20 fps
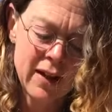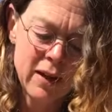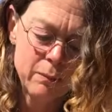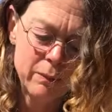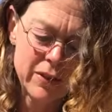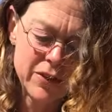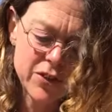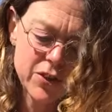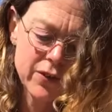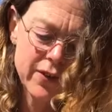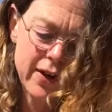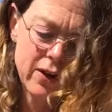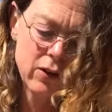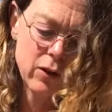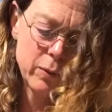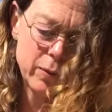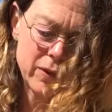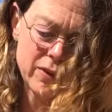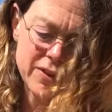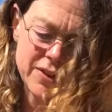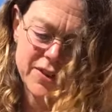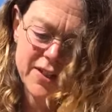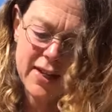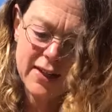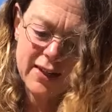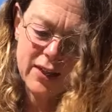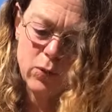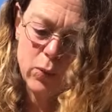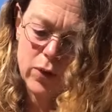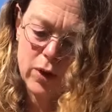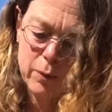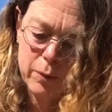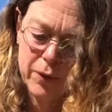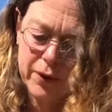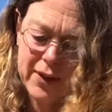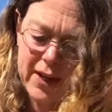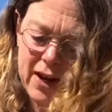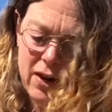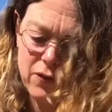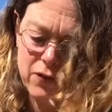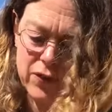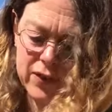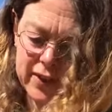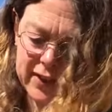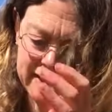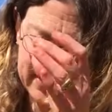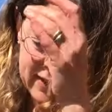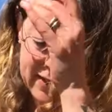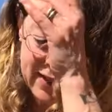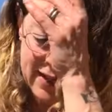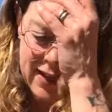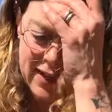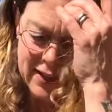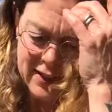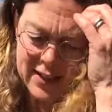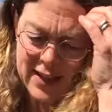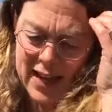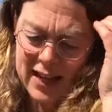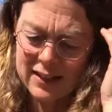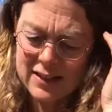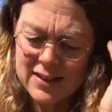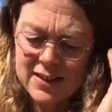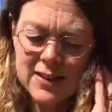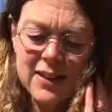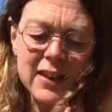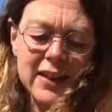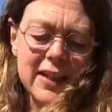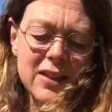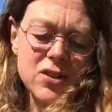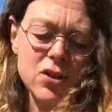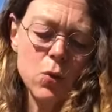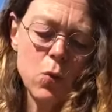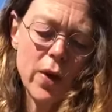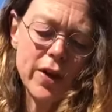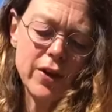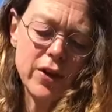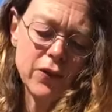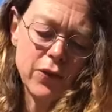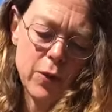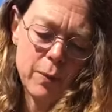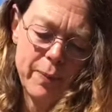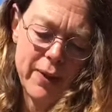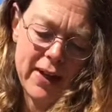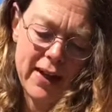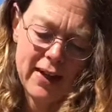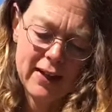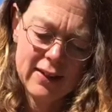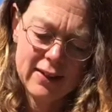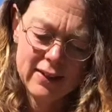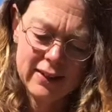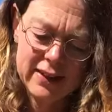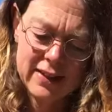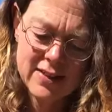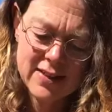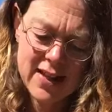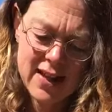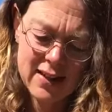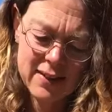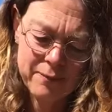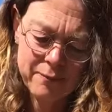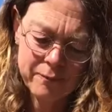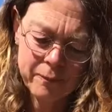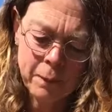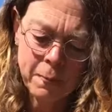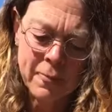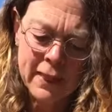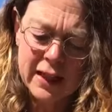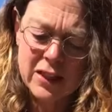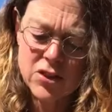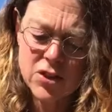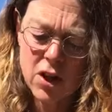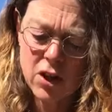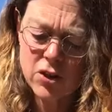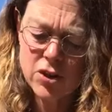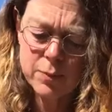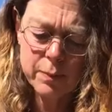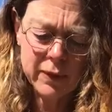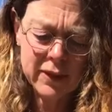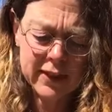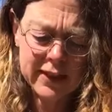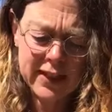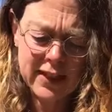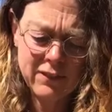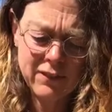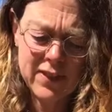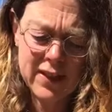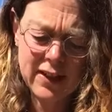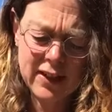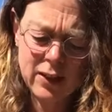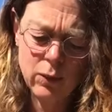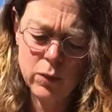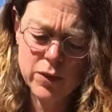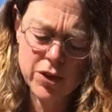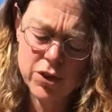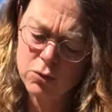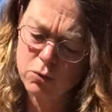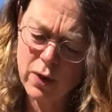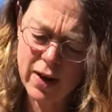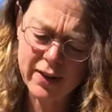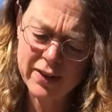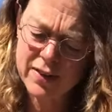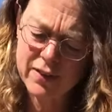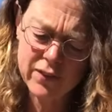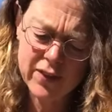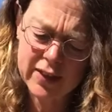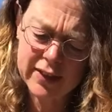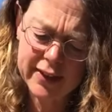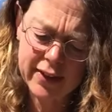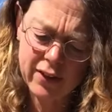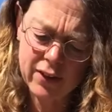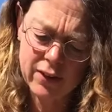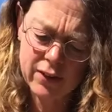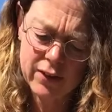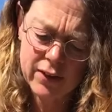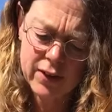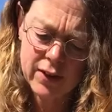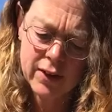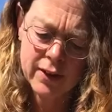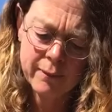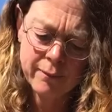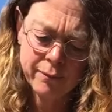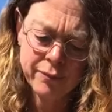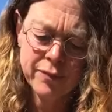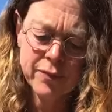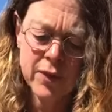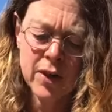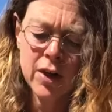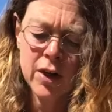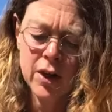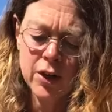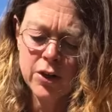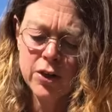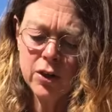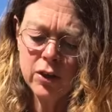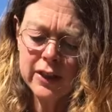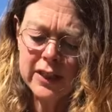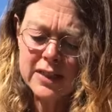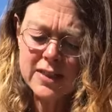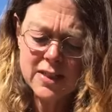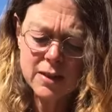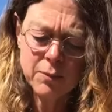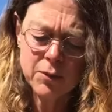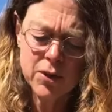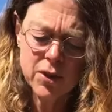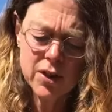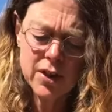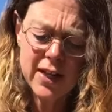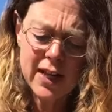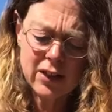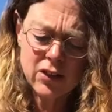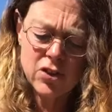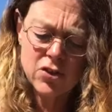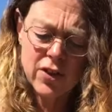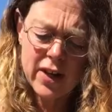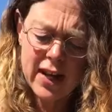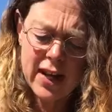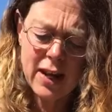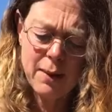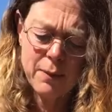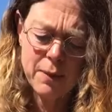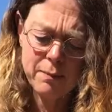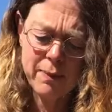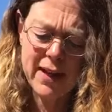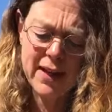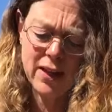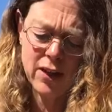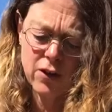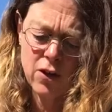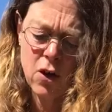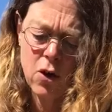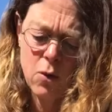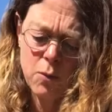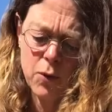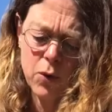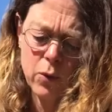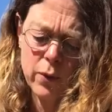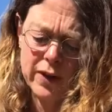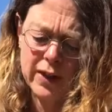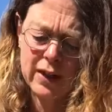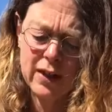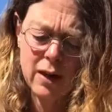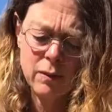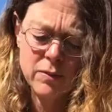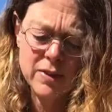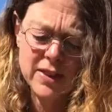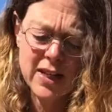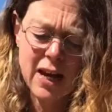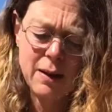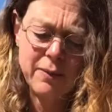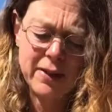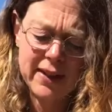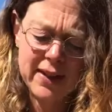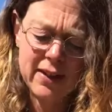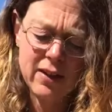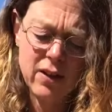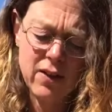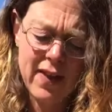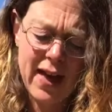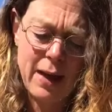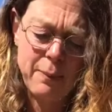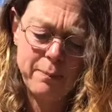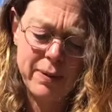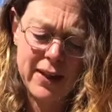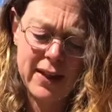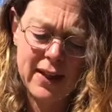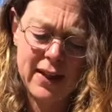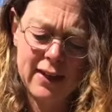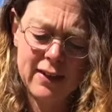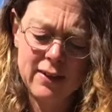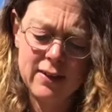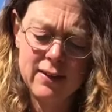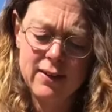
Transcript: Mr. Arable studied Wilbur carefully. "Yes, he's a wonderful pig," he said. "It's hard to believe that he was the runt of the litter. You'll get some good extra ham and bacon, Homer, when it comes time to kill that pig."